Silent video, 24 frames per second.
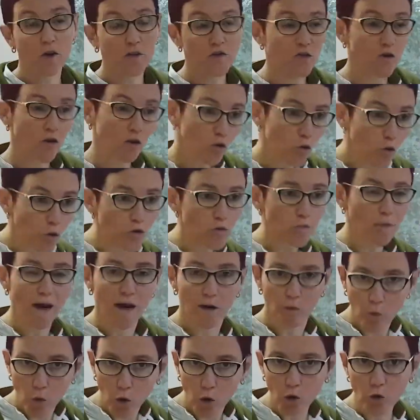is not caused by
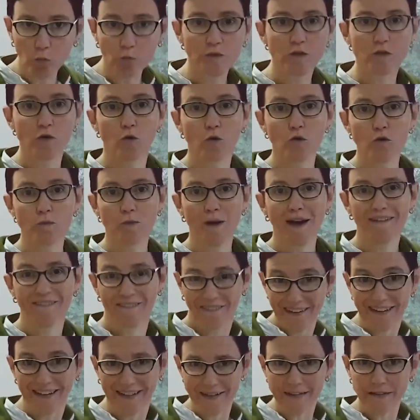a worm, it's caused by a
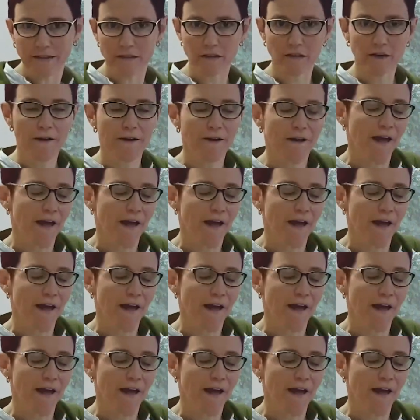fungus.